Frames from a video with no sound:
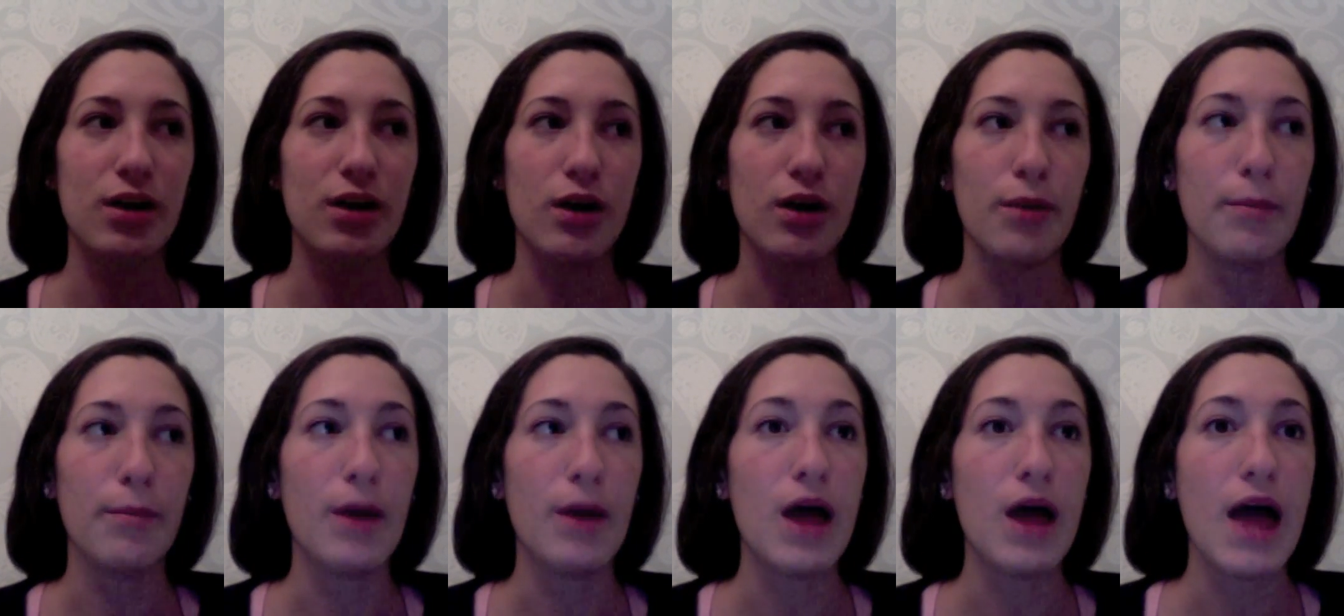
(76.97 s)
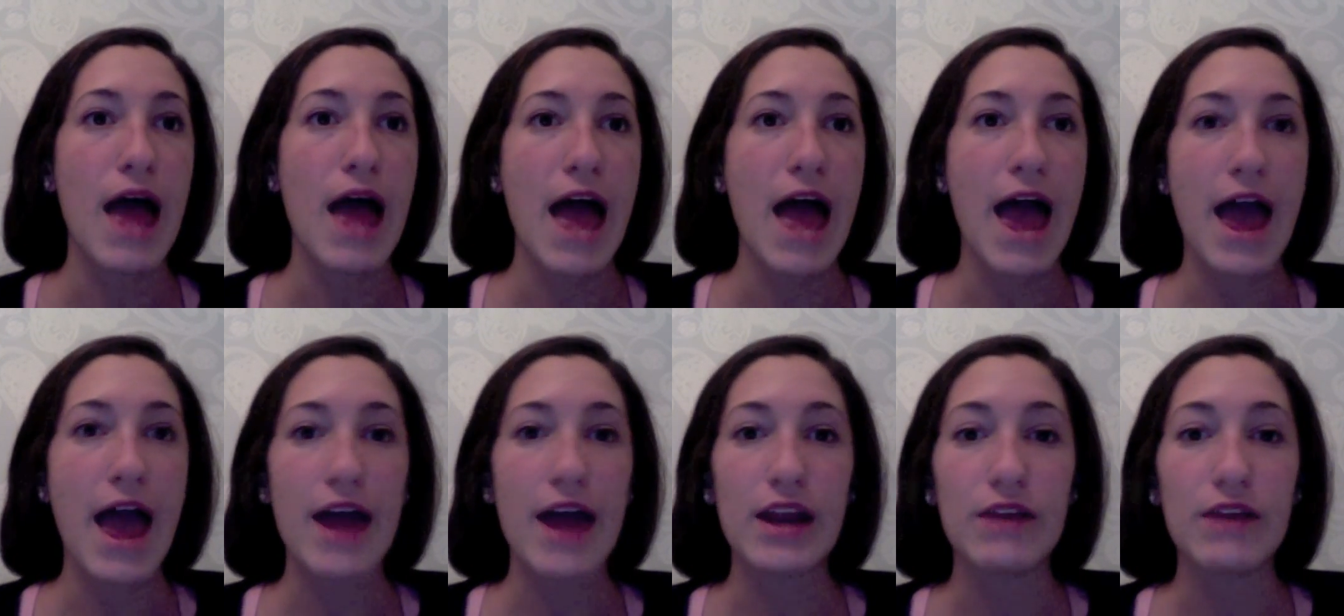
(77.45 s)
Um,
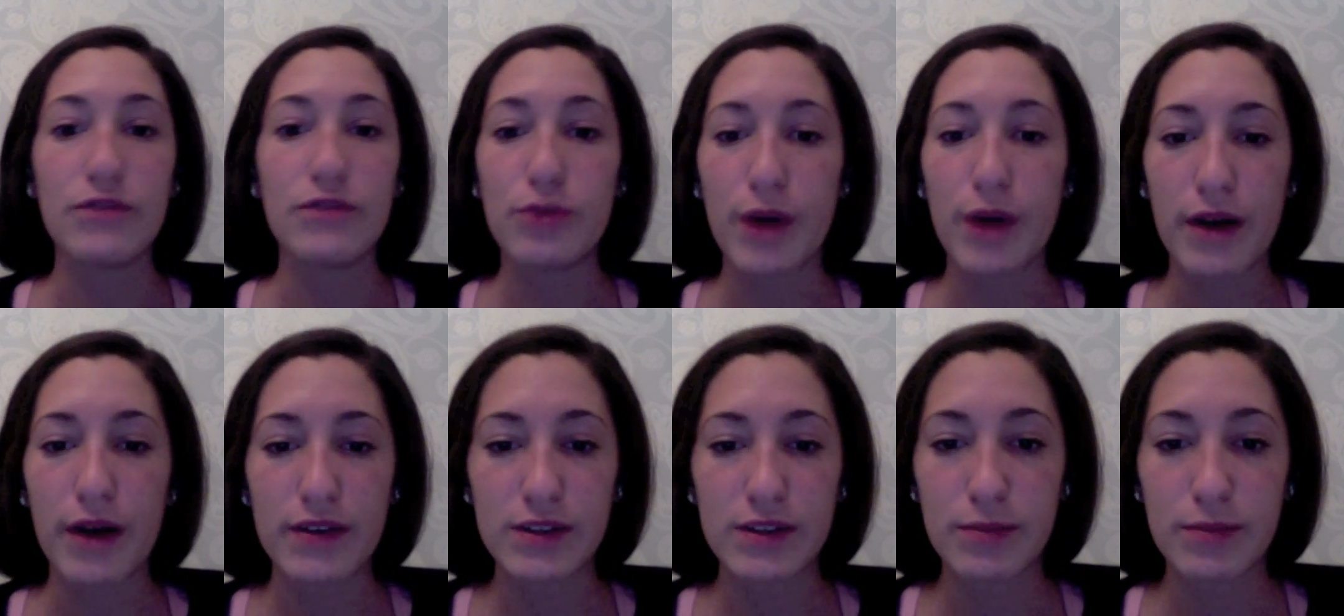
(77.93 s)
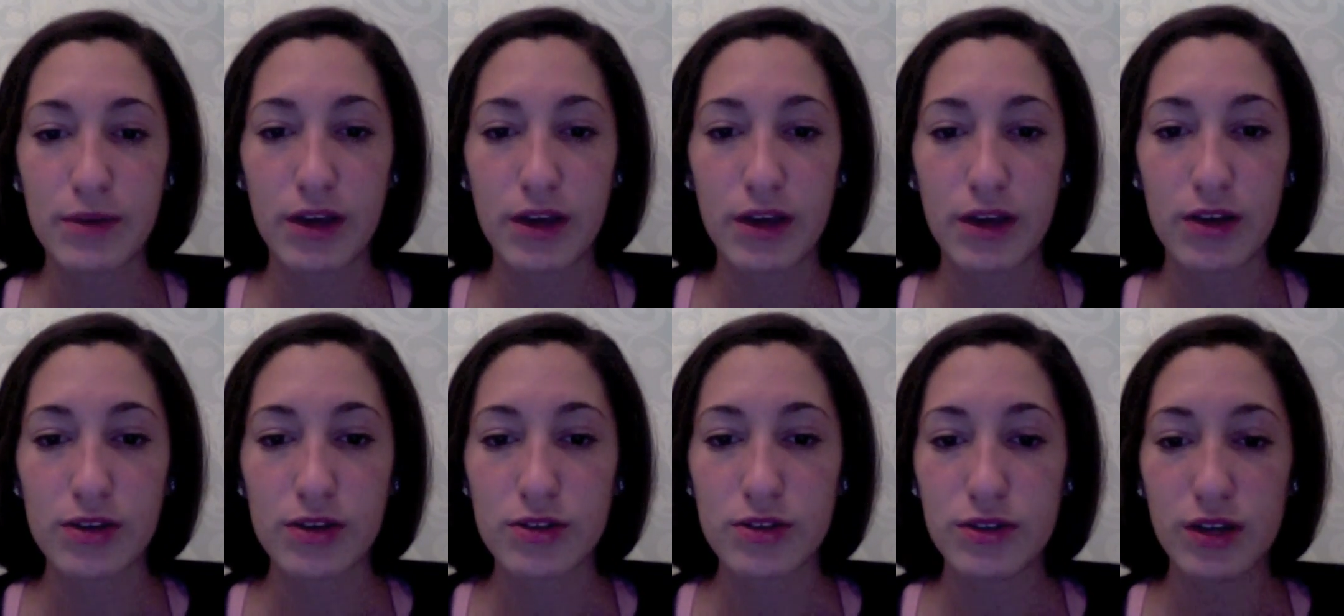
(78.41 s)
and if you have something
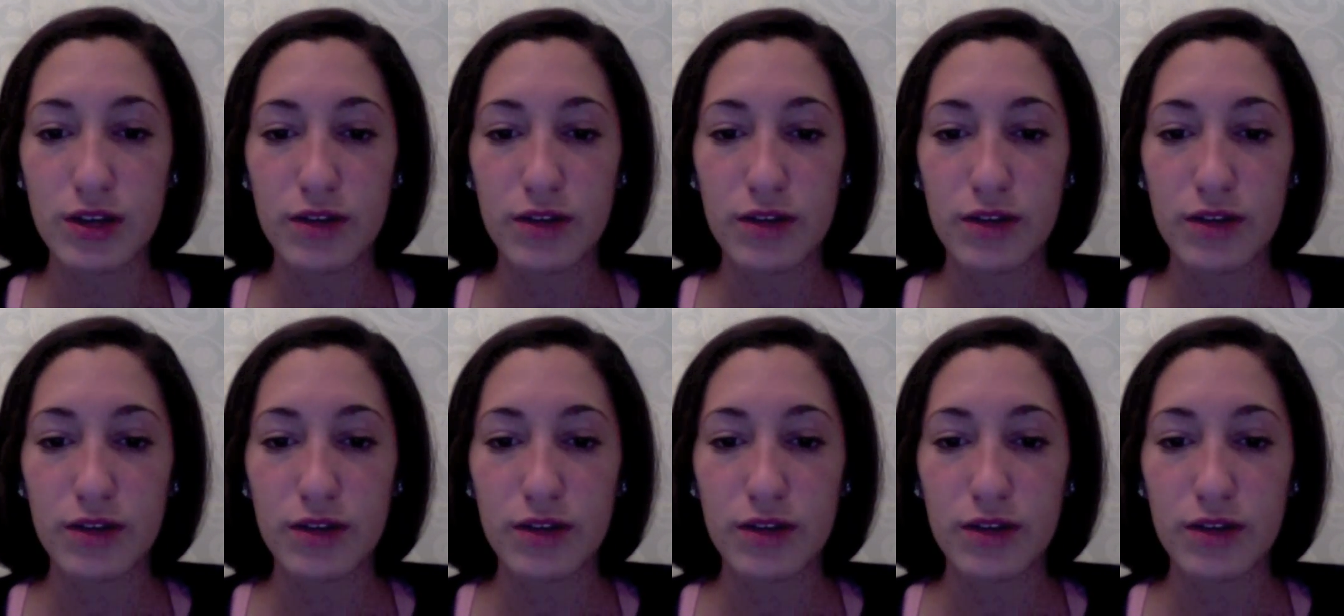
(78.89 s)
else you need